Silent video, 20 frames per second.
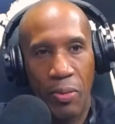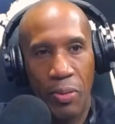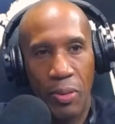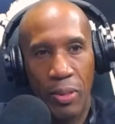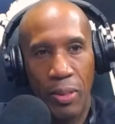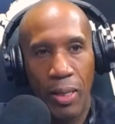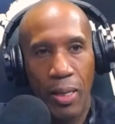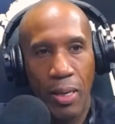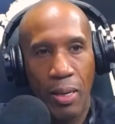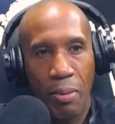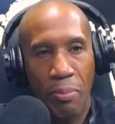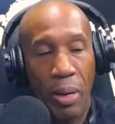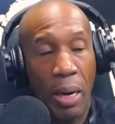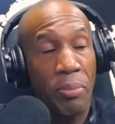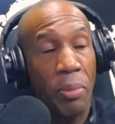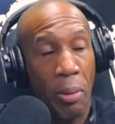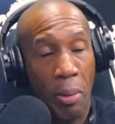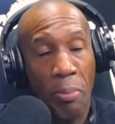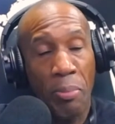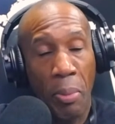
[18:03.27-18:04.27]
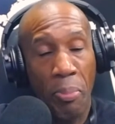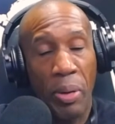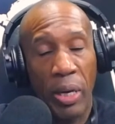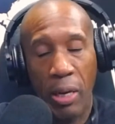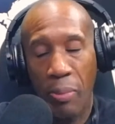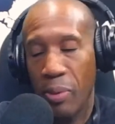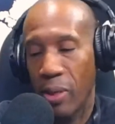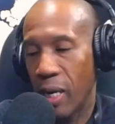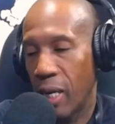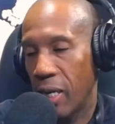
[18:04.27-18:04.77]
one. But I'm gonna pick up
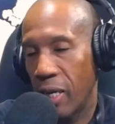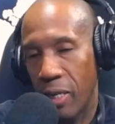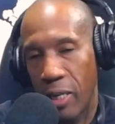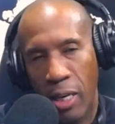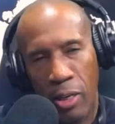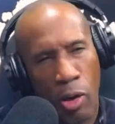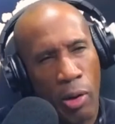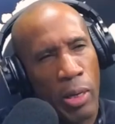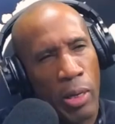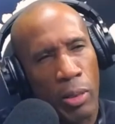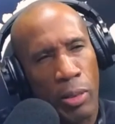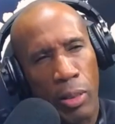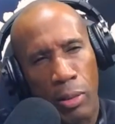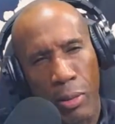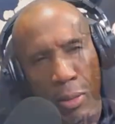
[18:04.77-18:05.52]
on that later. Yeah, go ahead.